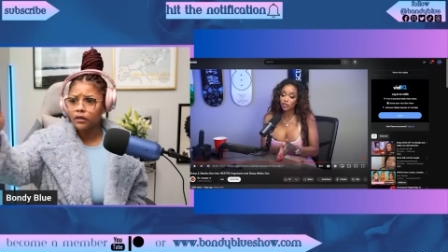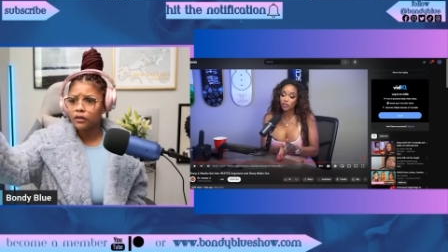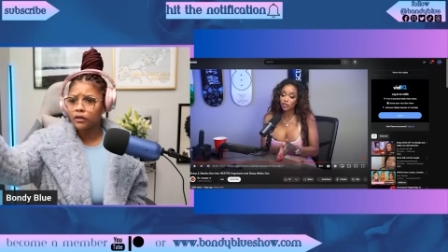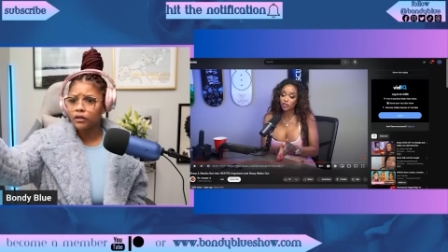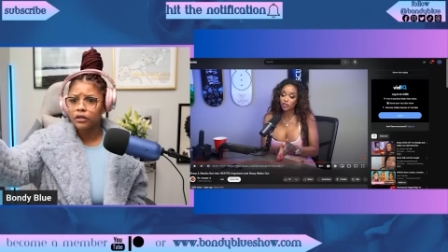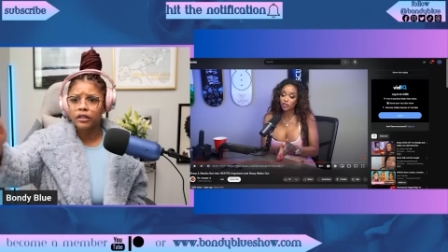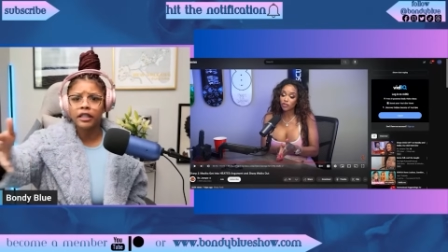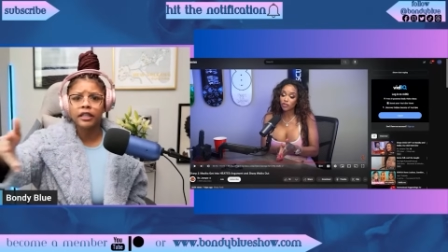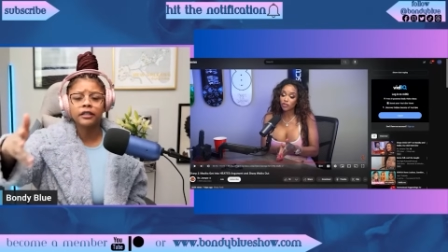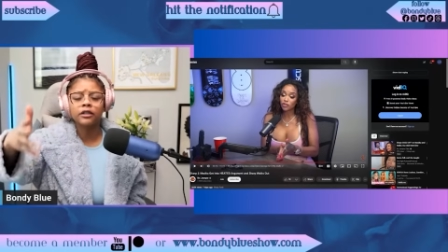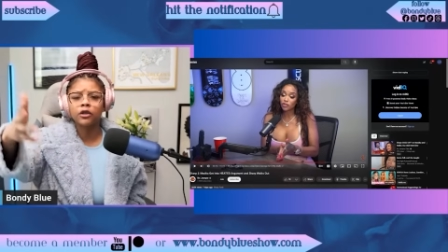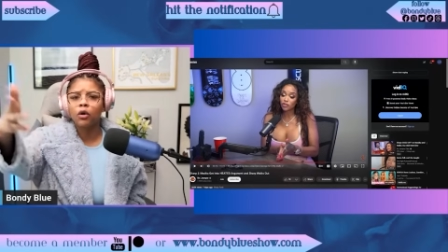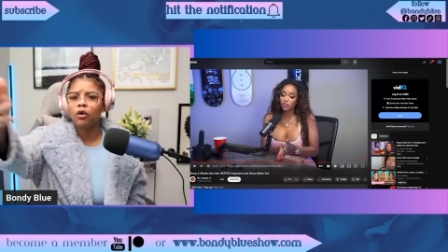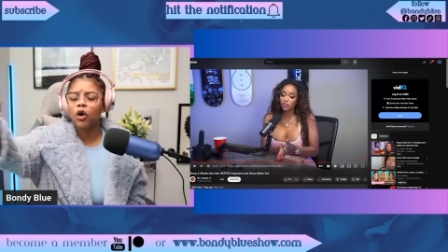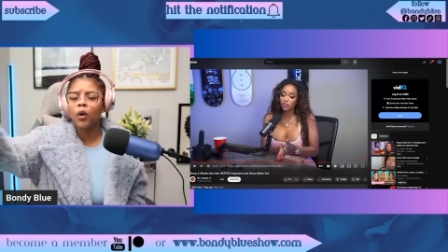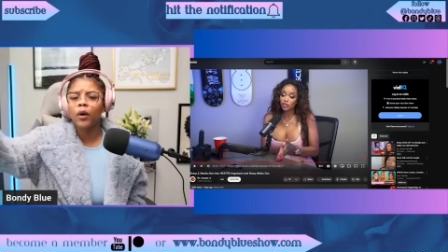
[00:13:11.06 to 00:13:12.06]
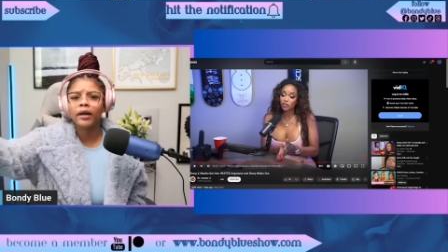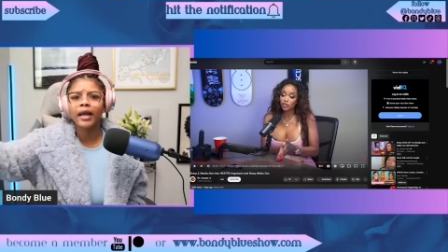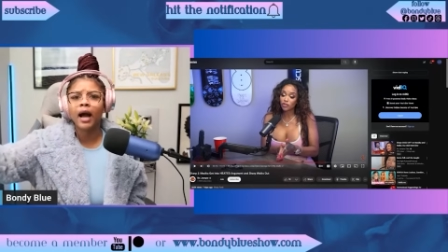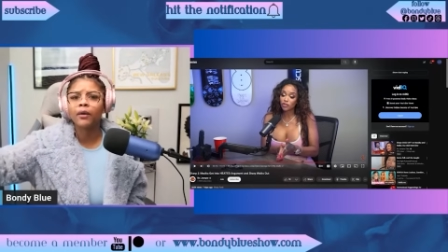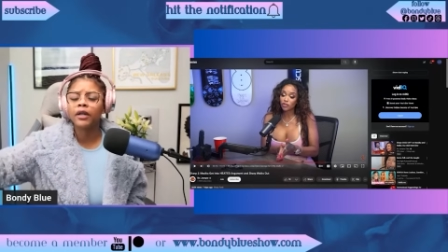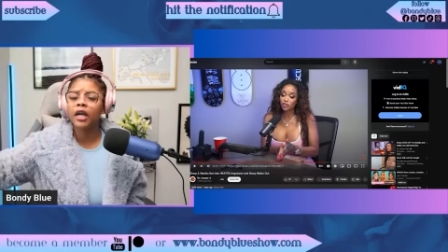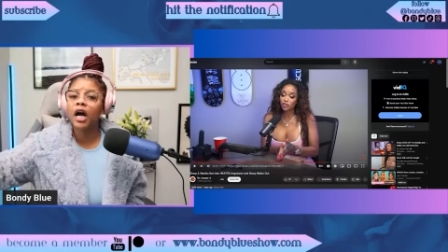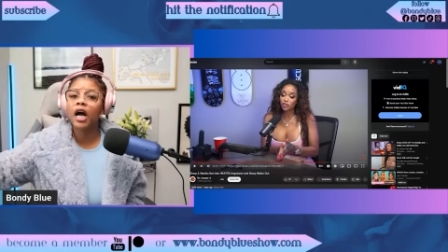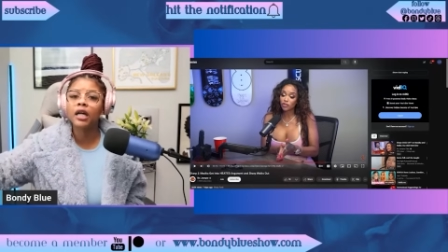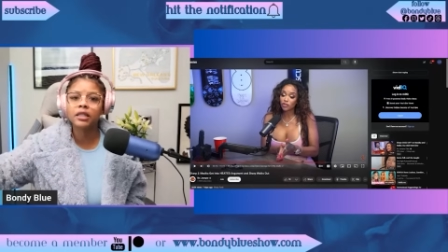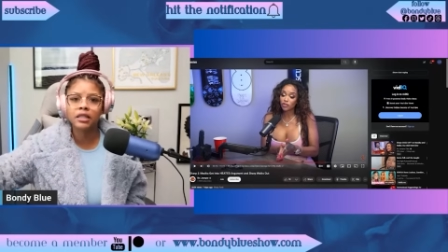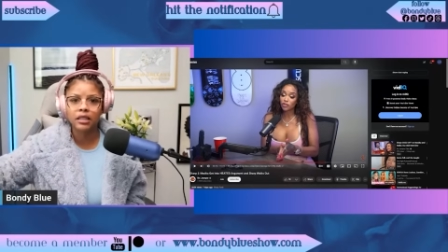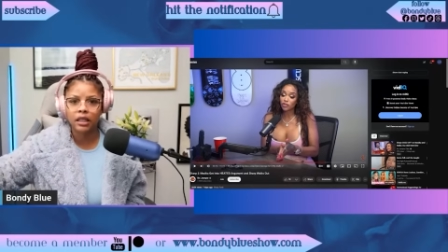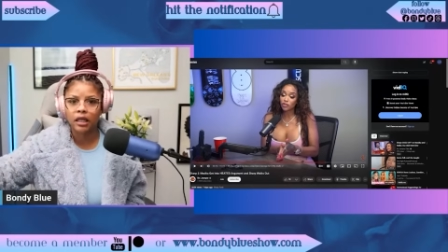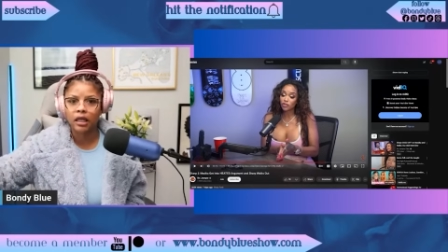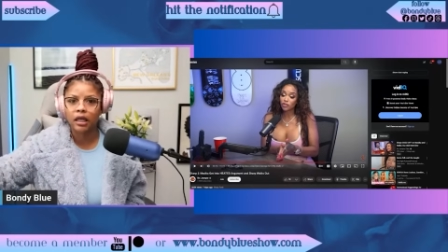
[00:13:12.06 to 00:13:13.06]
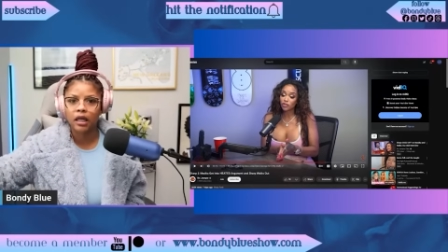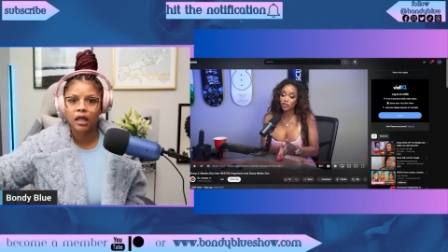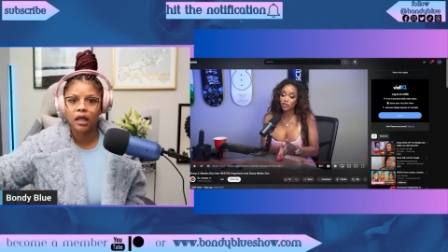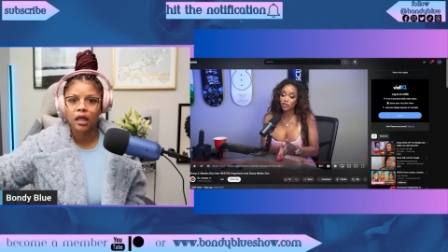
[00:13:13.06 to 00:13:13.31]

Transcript: get you know going out and hunting